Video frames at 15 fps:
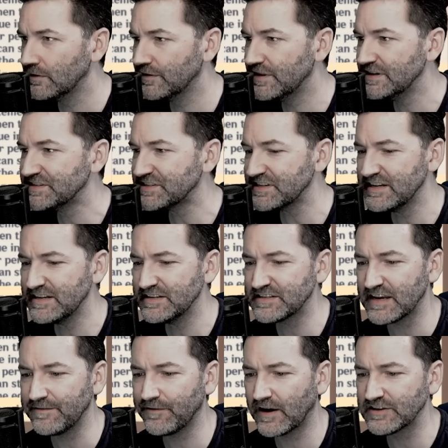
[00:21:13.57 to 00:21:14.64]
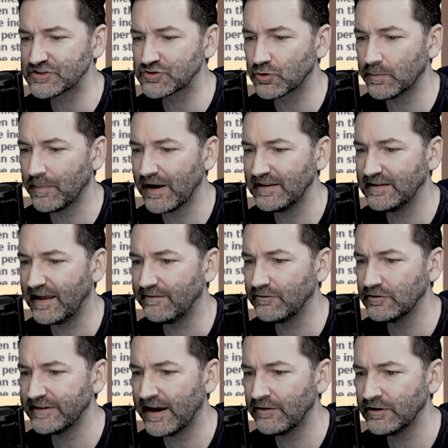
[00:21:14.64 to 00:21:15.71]
This is, if I sort by
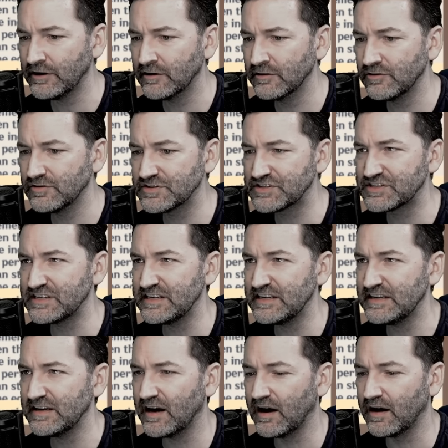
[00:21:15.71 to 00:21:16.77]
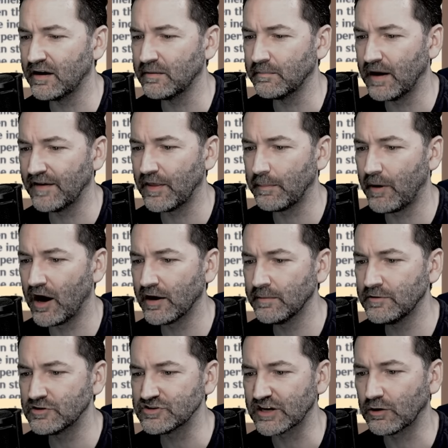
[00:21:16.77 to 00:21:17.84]
level down here, you can see um, at the bottom,
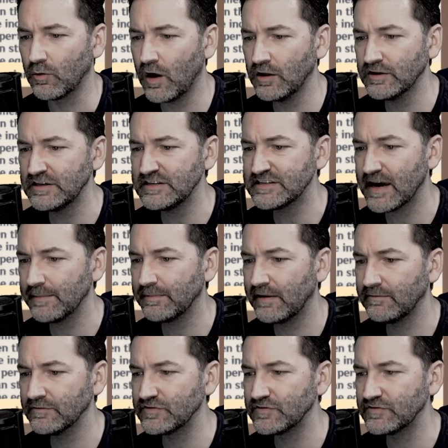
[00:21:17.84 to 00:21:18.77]
there's like quality type level.